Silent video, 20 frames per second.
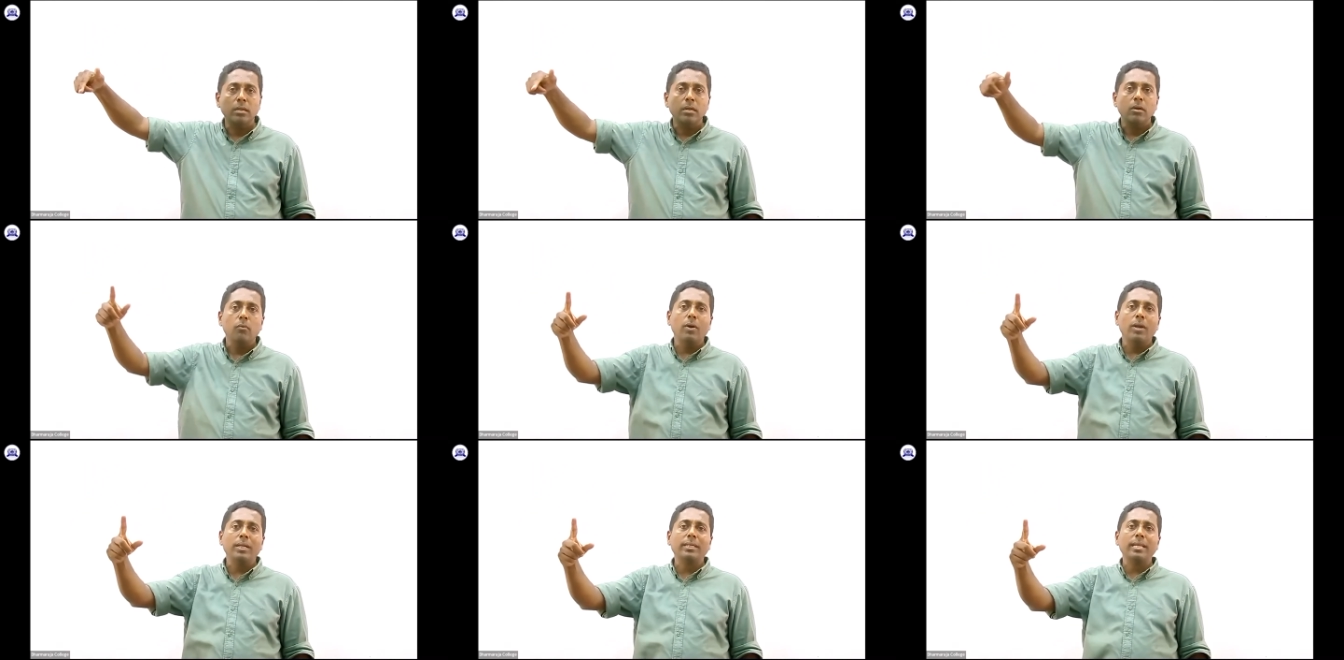
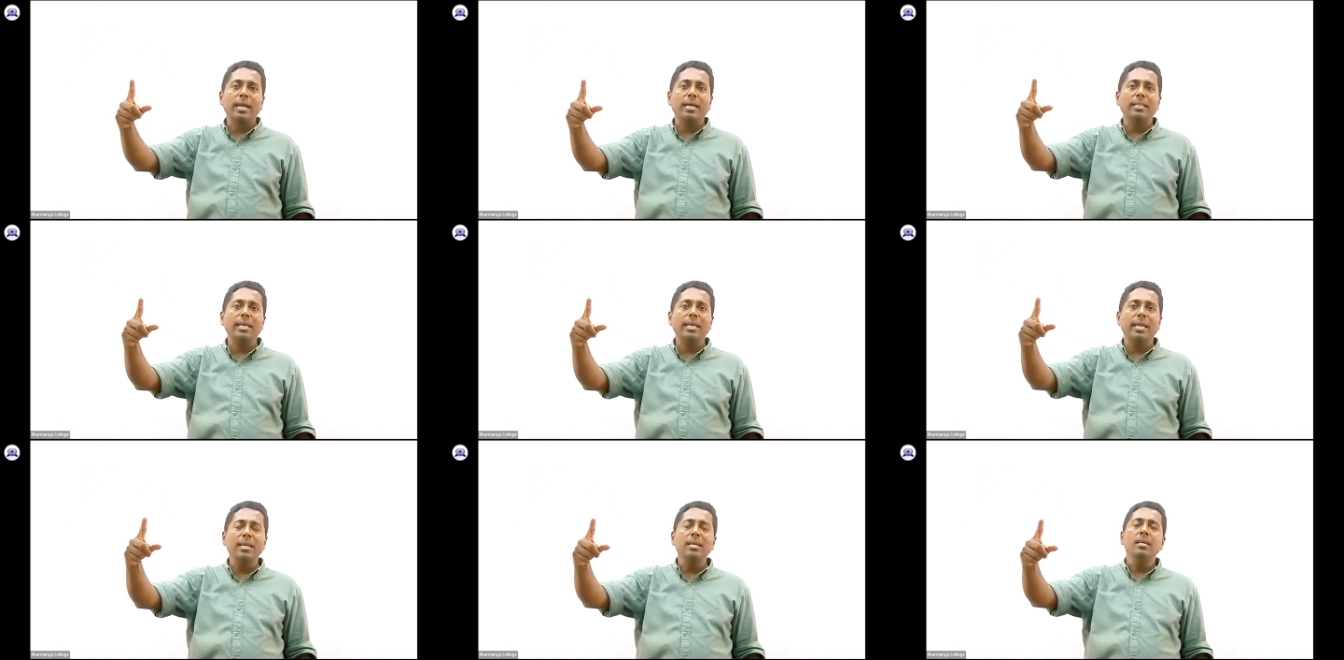What are
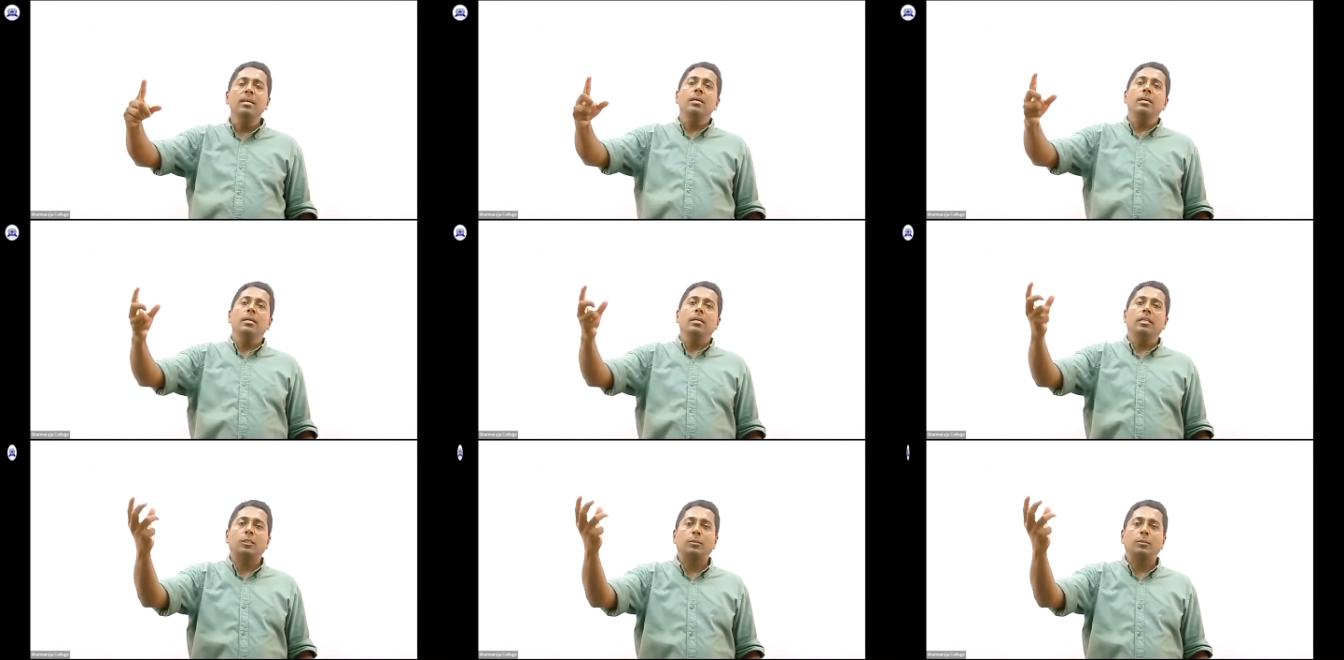they?
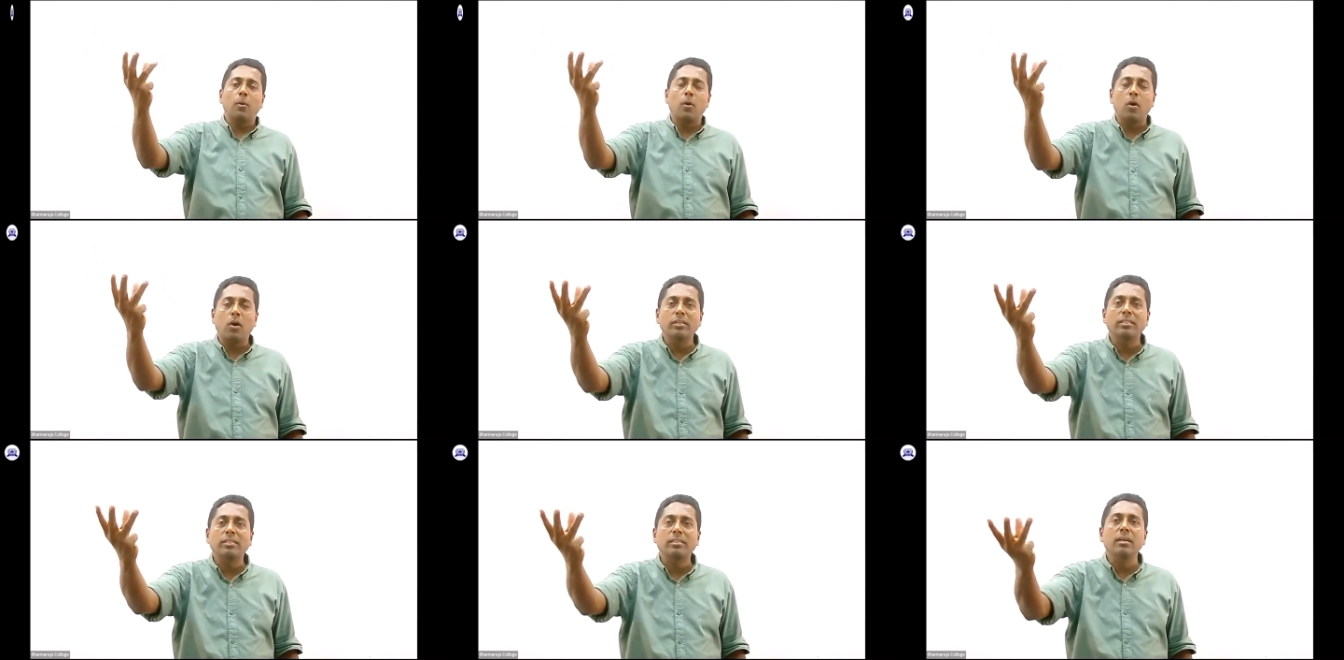
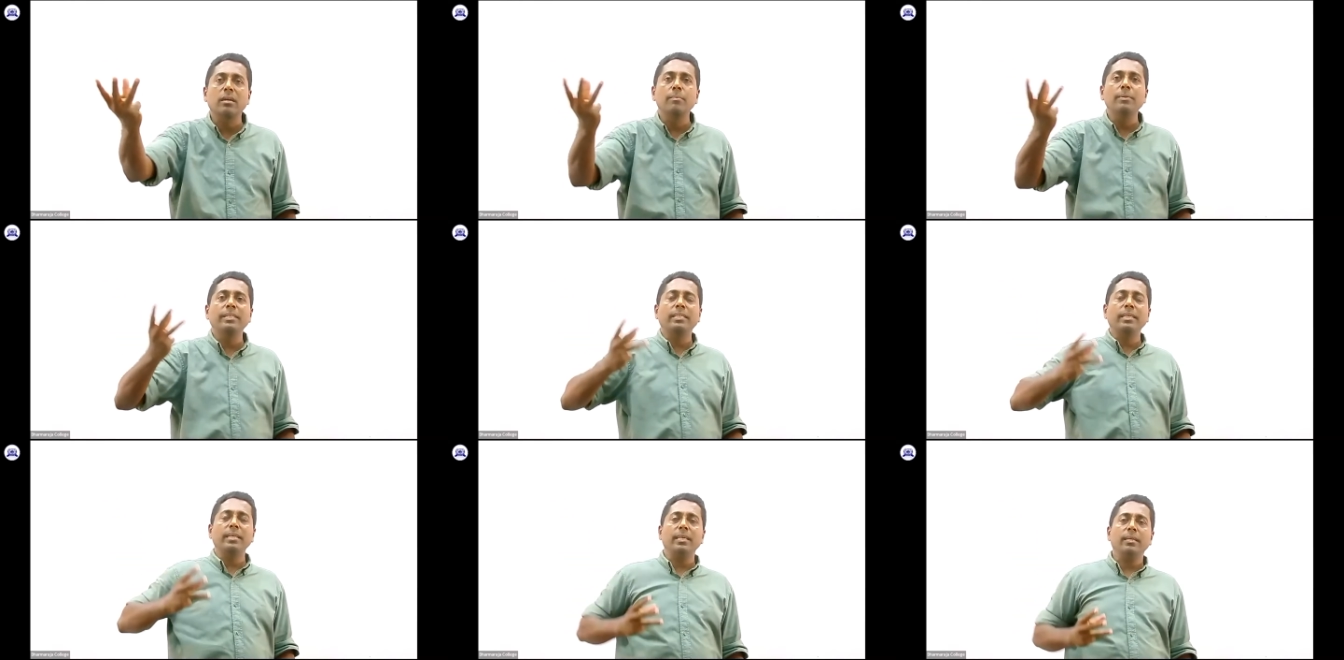Sports
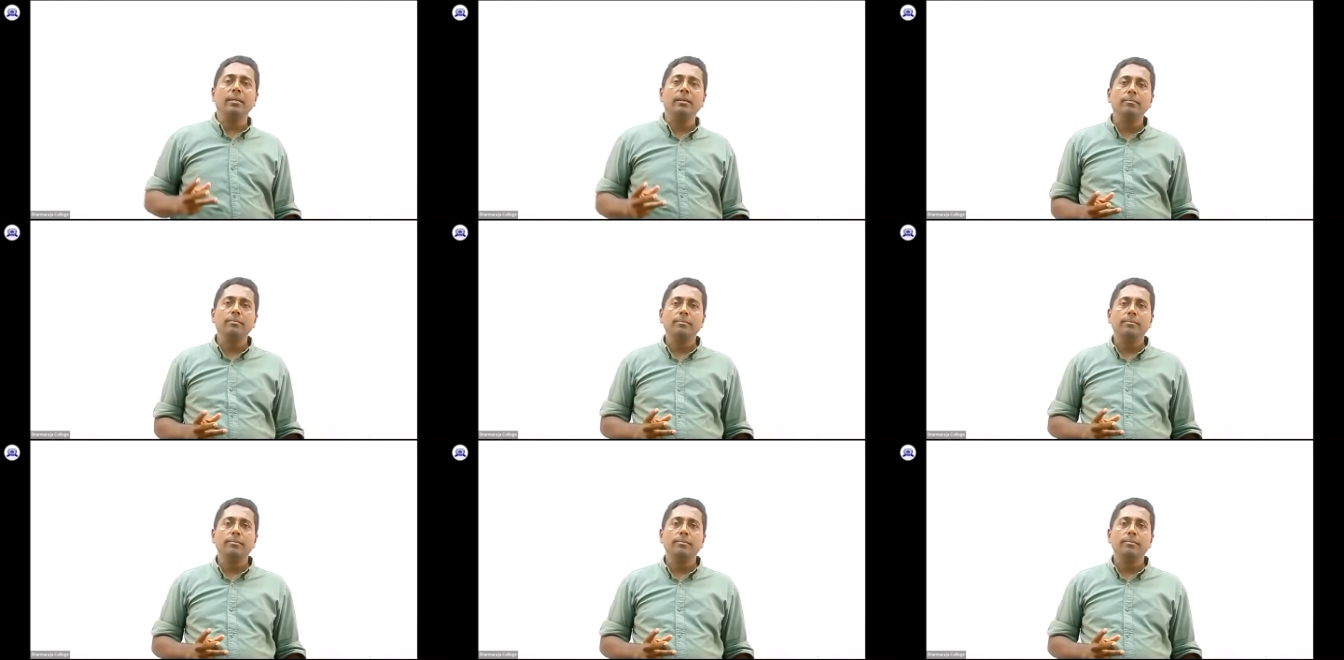committee,